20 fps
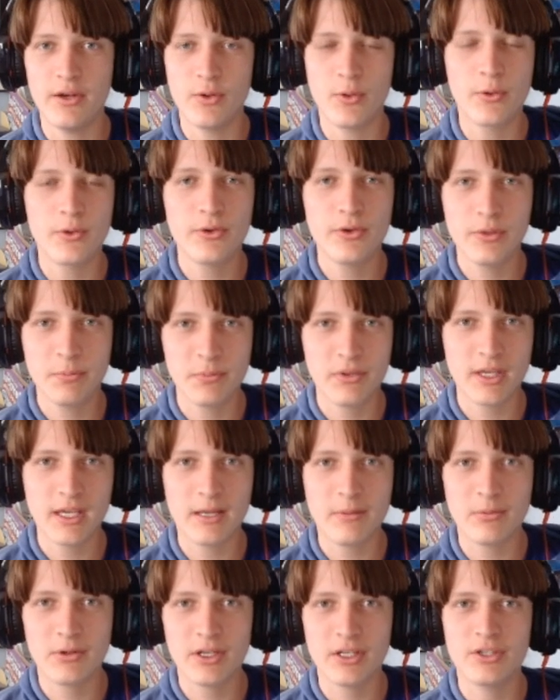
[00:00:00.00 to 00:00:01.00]
order to play
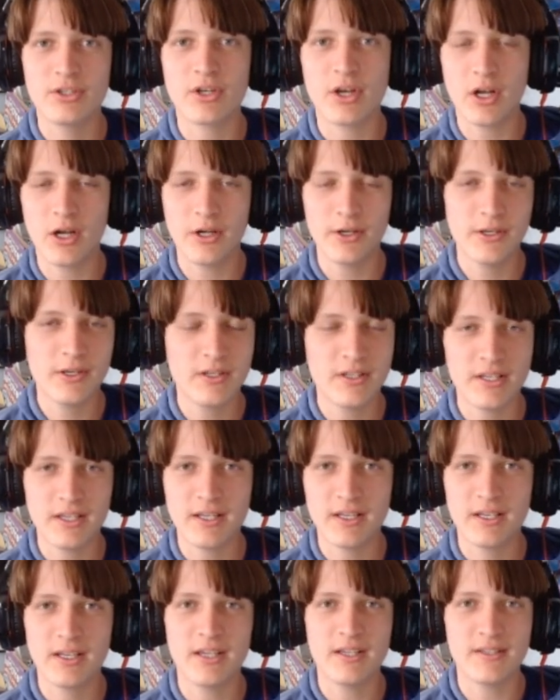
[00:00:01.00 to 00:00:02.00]
bridge, all you
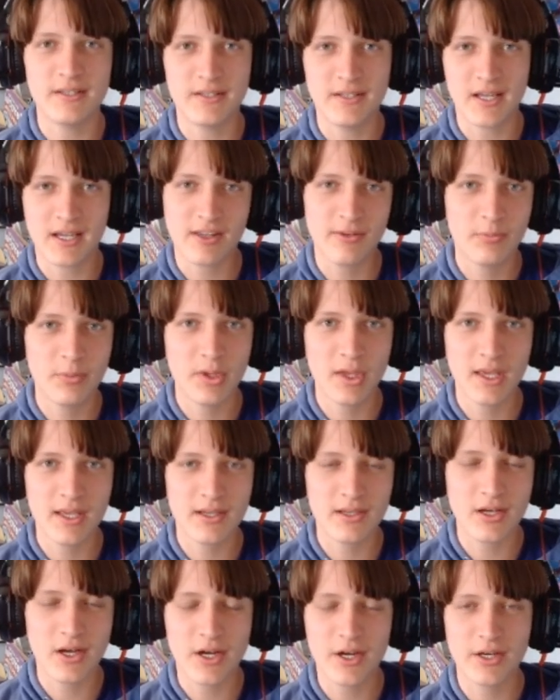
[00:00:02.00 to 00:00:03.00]
need is a deck of playing
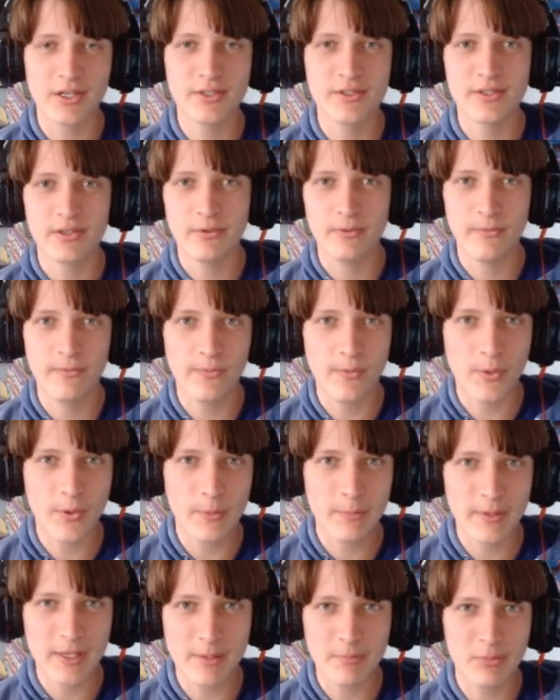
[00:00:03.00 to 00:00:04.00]
cards, 4
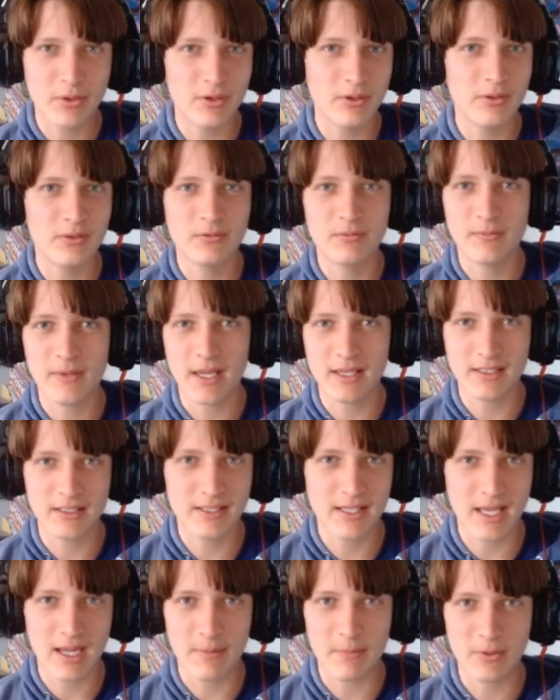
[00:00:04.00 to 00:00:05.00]
people, and a
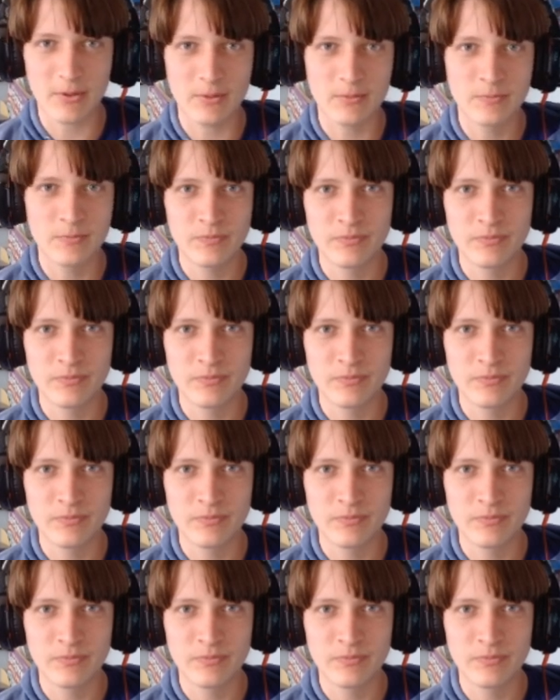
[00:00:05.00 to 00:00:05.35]
table.